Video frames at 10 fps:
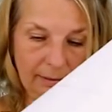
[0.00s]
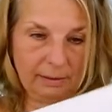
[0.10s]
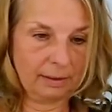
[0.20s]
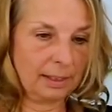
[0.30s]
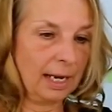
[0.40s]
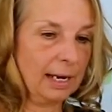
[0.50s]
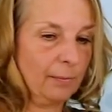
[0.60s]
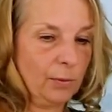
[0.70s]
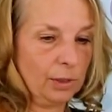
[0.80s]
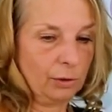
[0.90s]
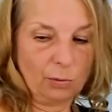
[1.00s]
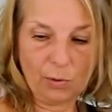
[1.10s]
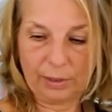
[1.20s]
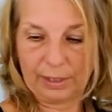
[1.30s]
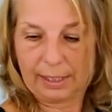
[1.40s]
the same will go
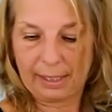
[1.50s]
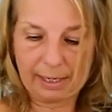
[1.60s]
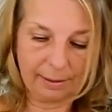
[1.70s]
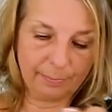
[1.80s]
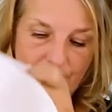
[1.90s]
on here,